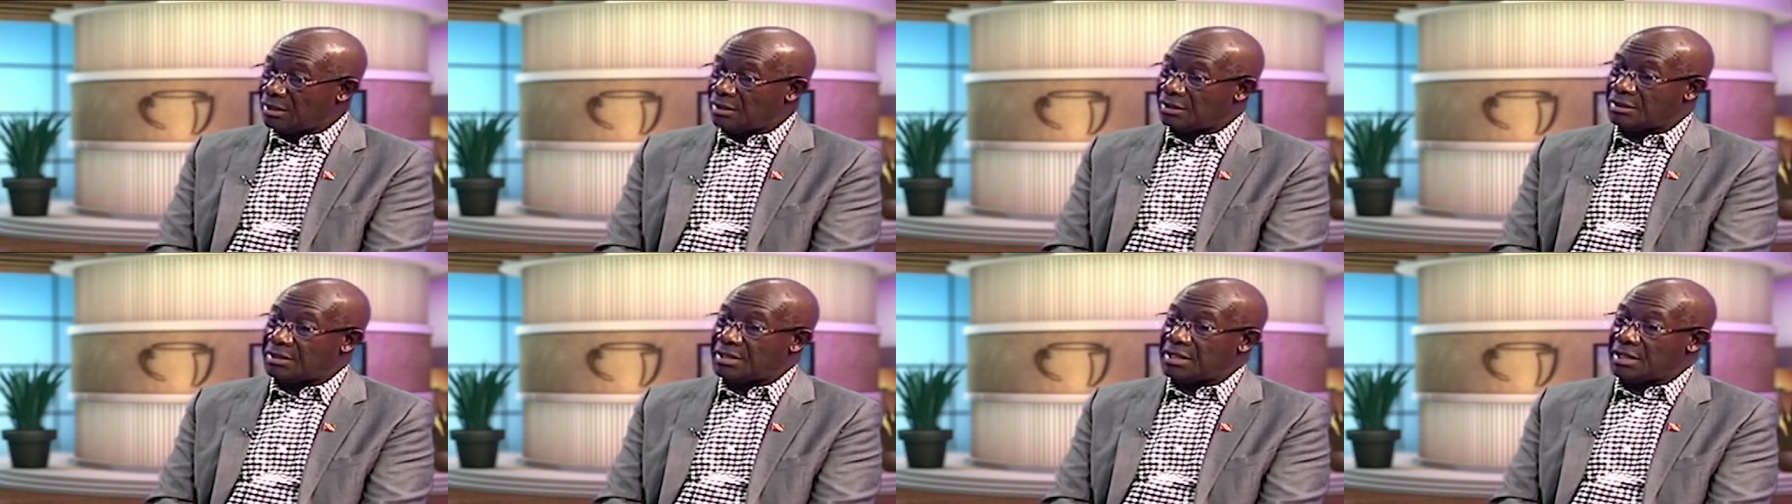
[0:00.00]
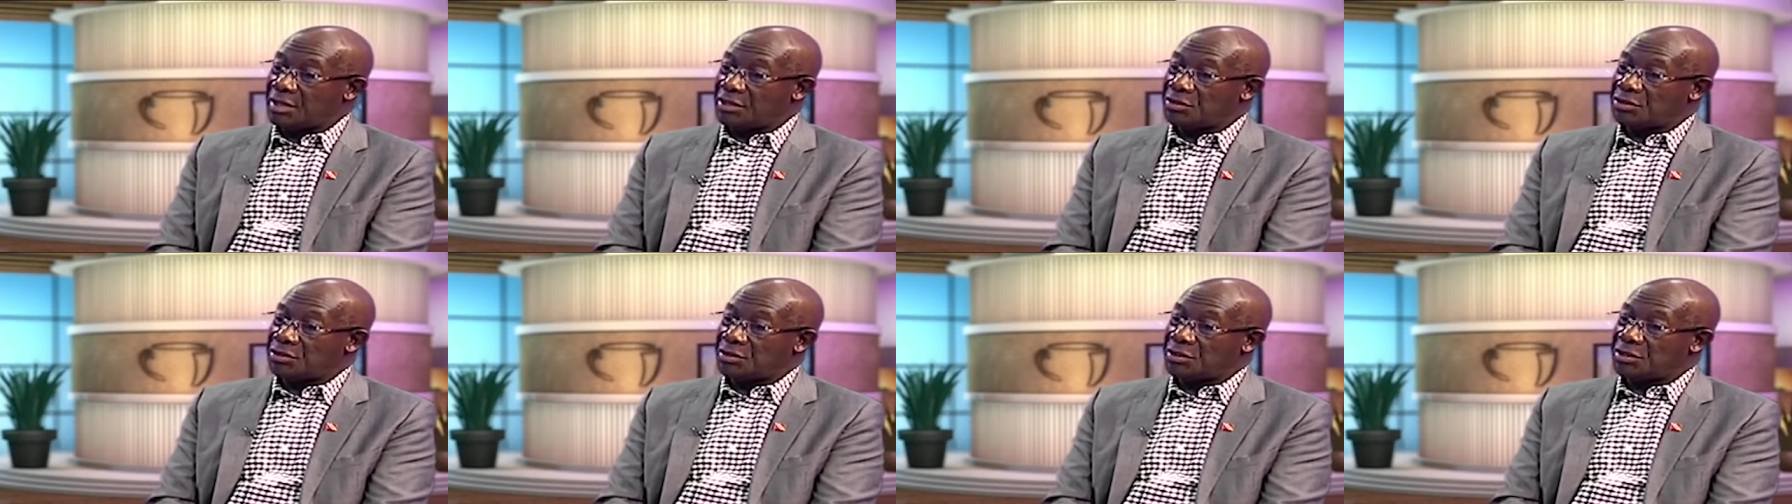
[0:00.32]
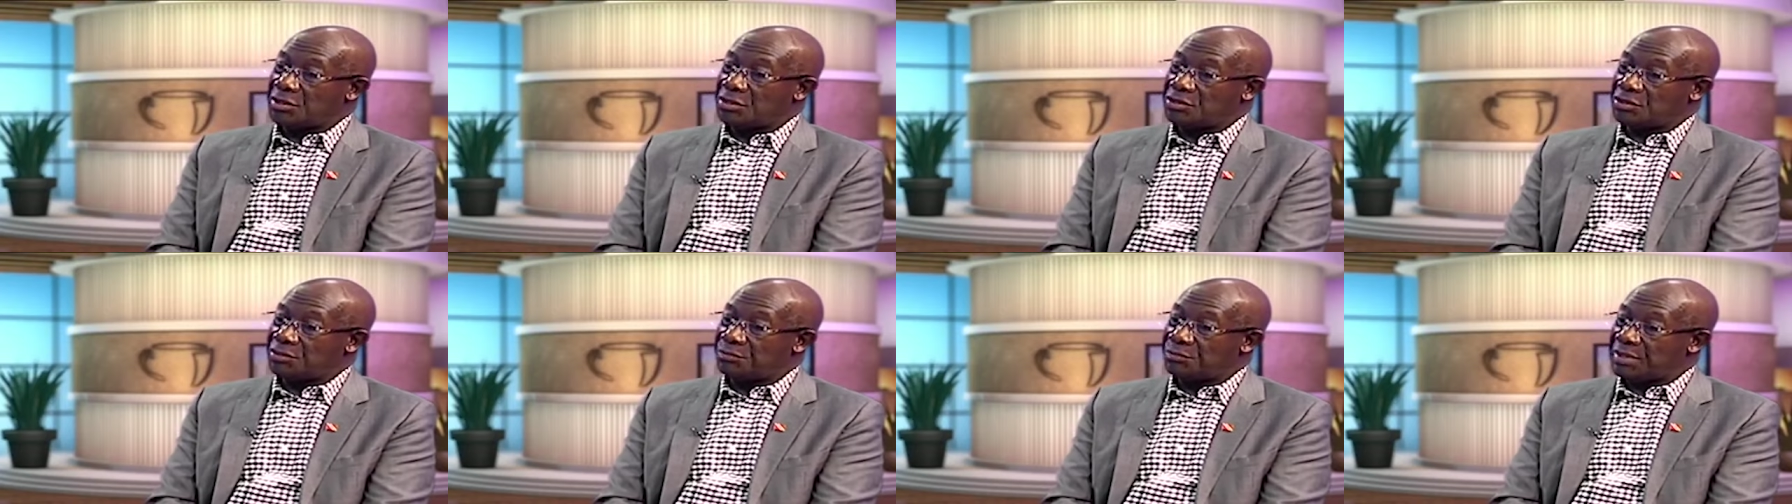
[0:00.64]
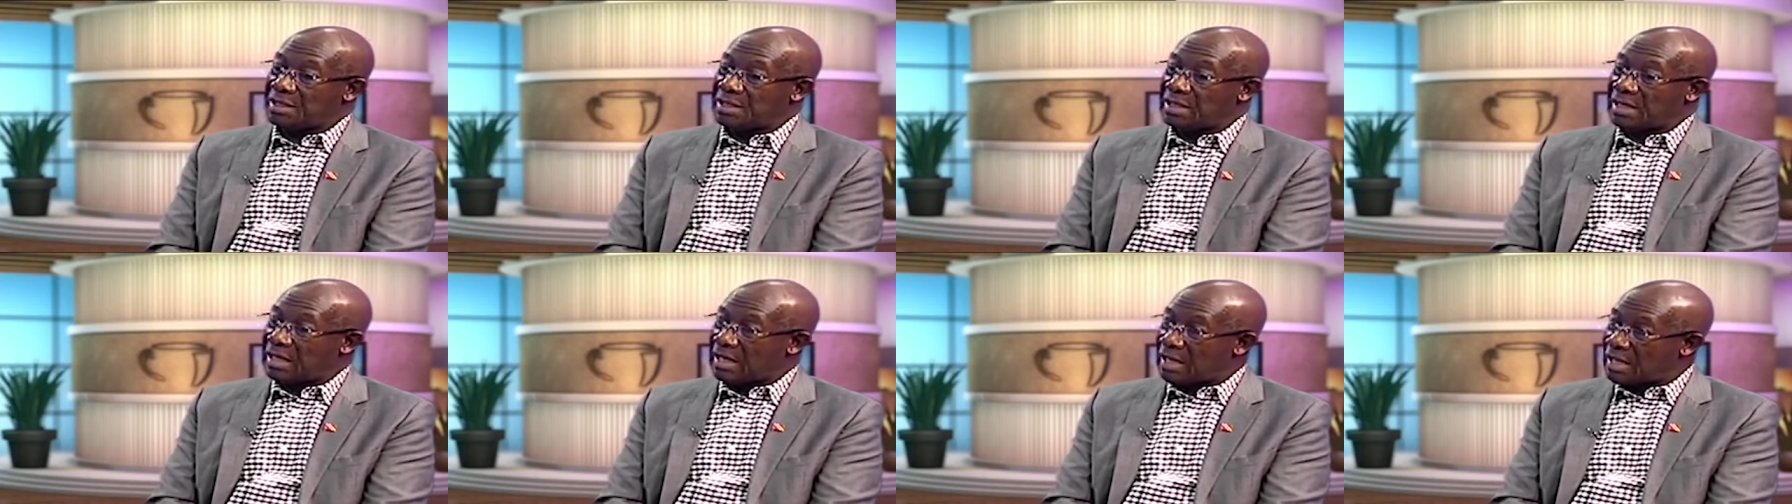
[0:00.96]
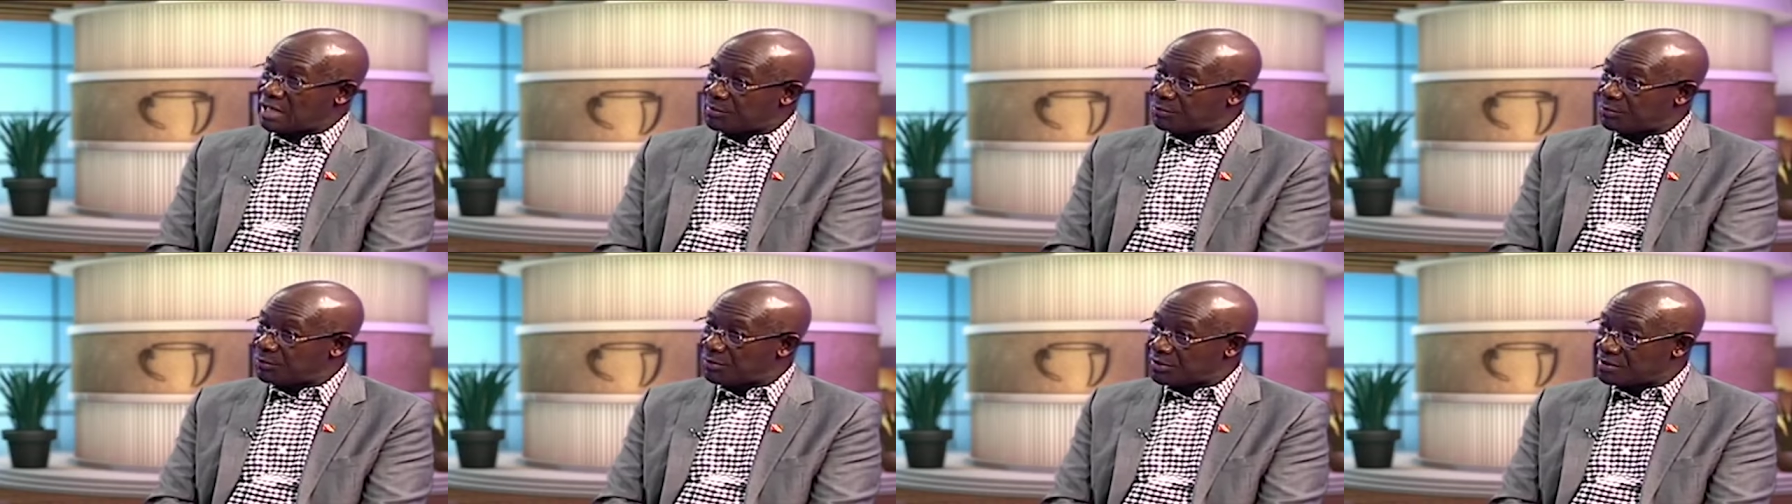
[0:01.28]
they, should, they should be the
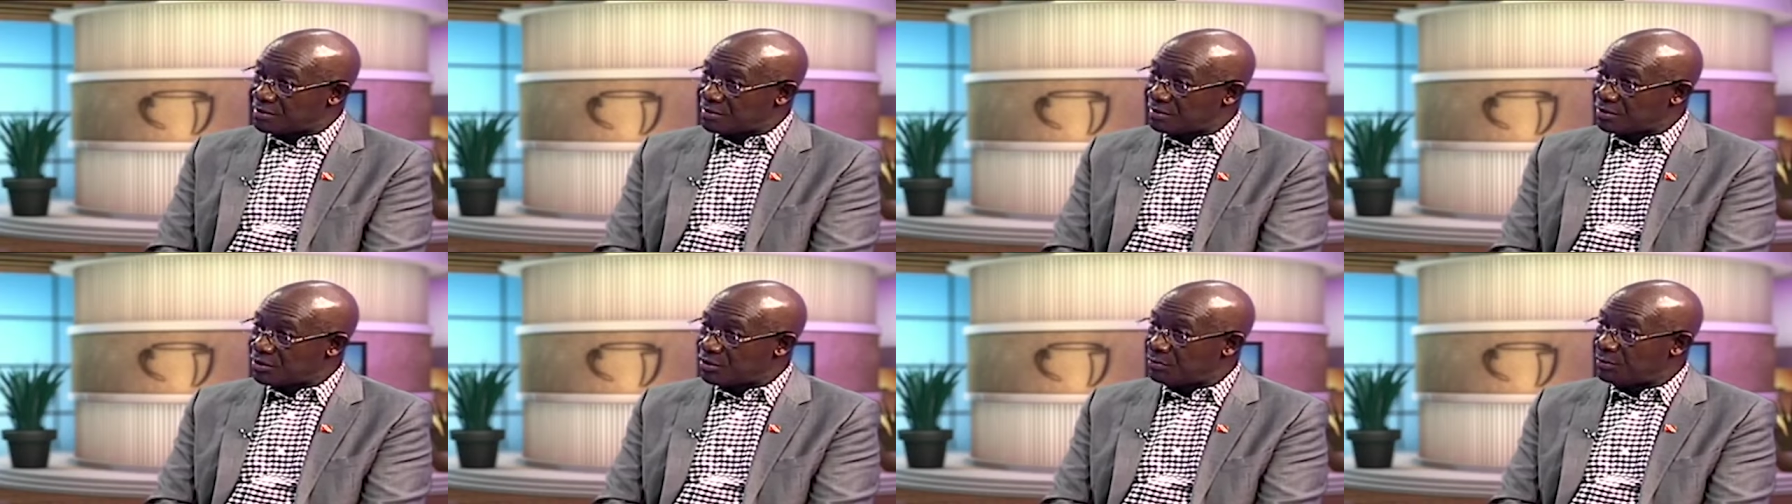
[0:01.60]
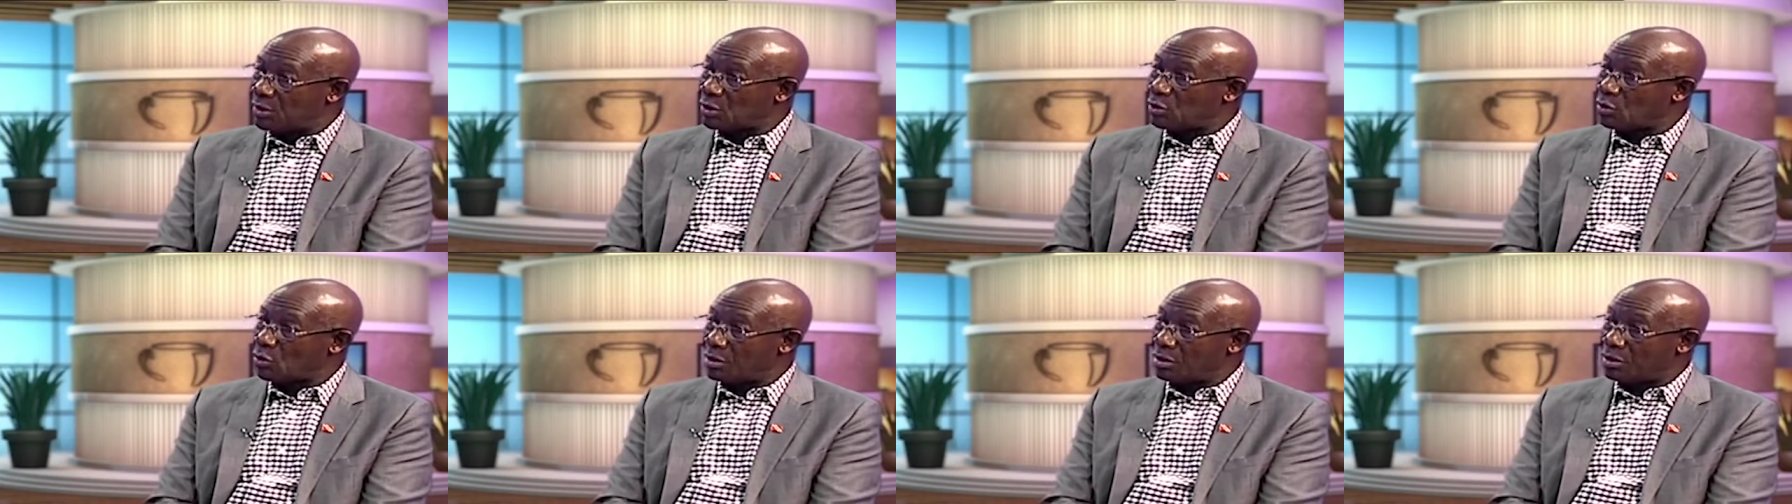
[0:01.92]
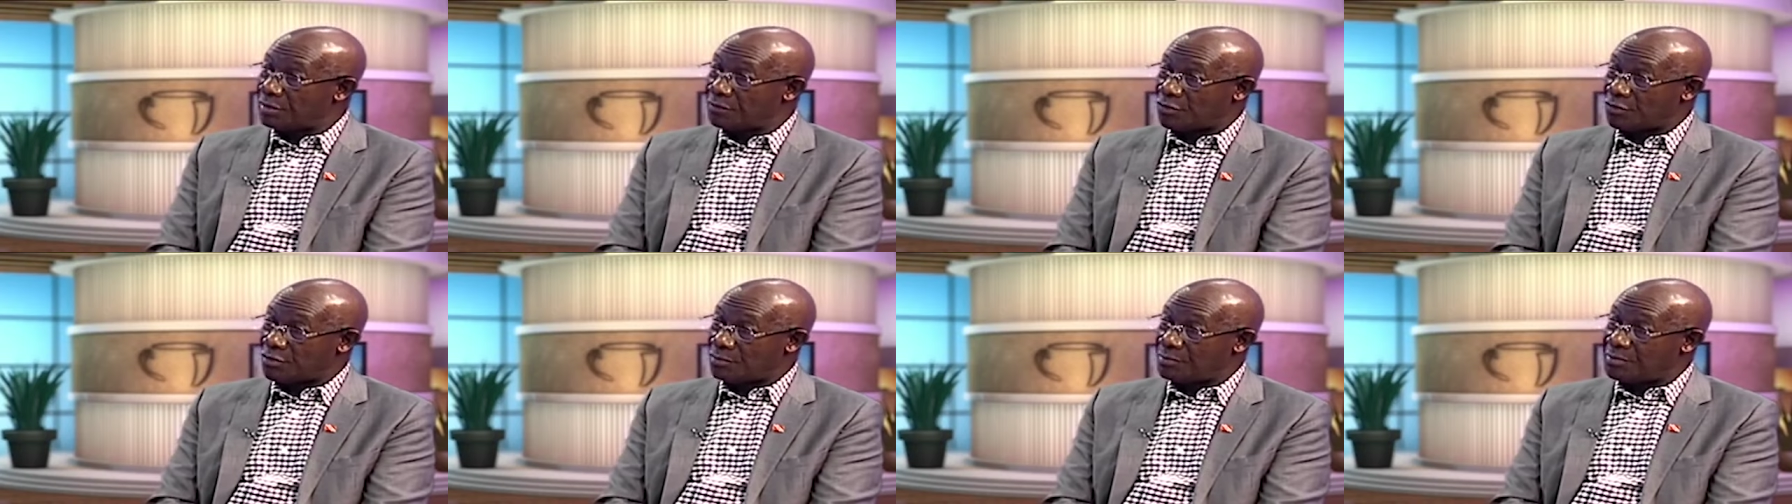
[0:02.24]
last person to be calling for